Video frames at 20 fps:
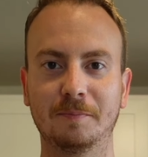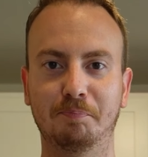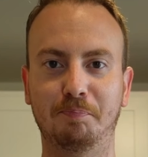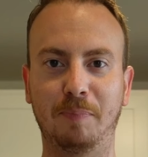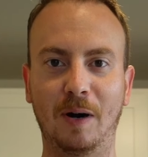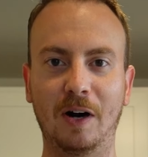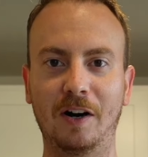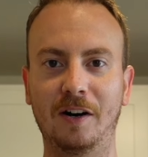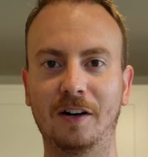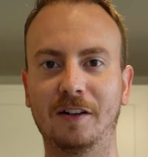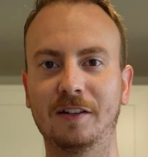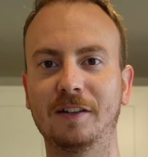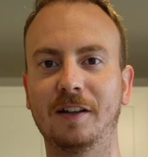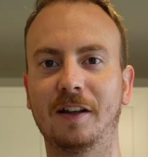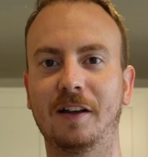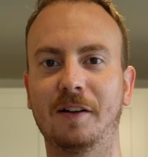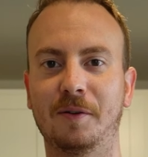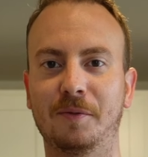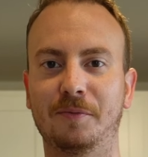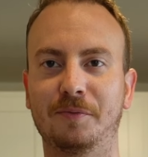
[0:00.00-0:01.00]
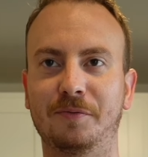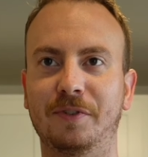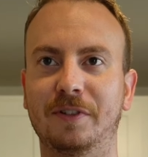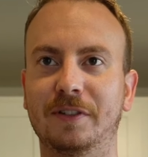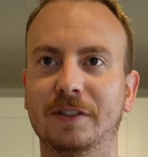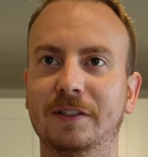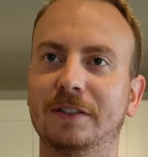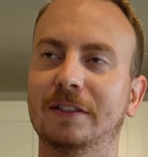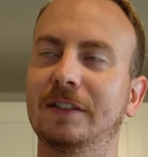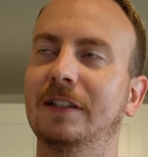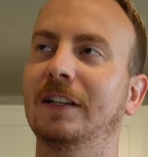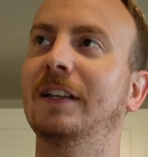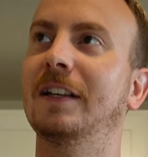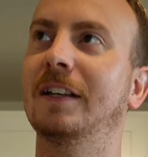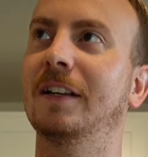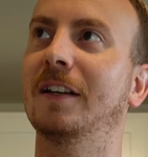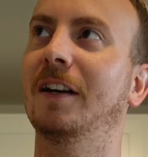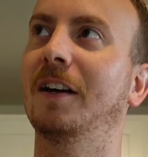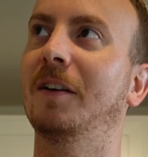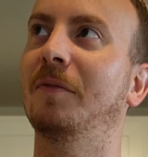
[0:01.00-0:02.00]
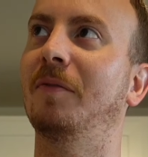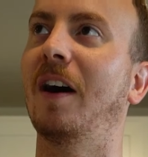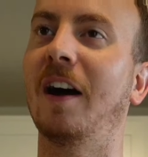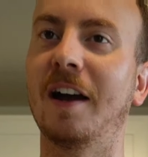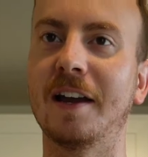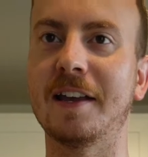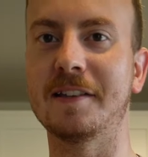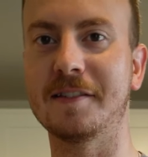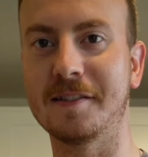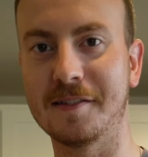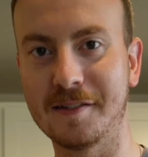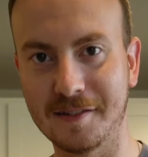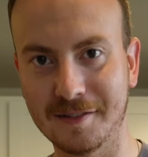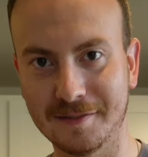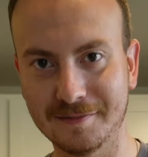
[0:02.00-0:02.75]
glass. Ball of ice.